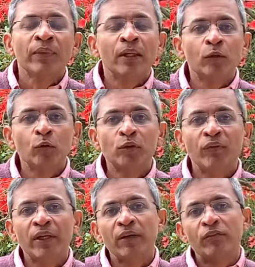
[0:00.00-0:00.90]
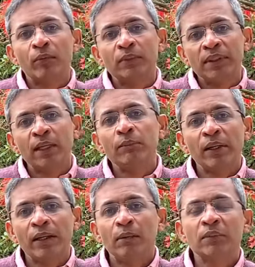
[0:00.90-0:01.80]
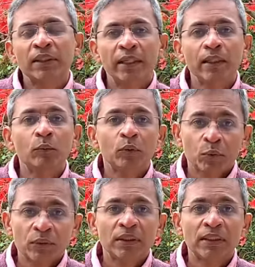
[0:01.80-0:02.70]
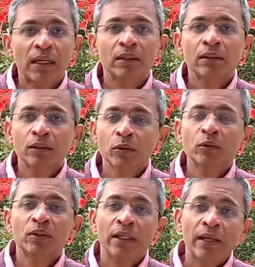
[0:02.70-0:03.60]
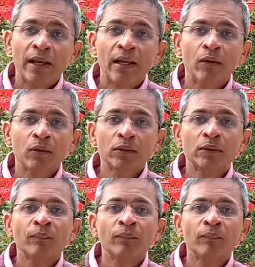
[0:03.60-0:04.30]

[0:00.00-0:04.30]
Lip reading: The dose varied from 10 milligrams a day, which was the standard dose in hair loss,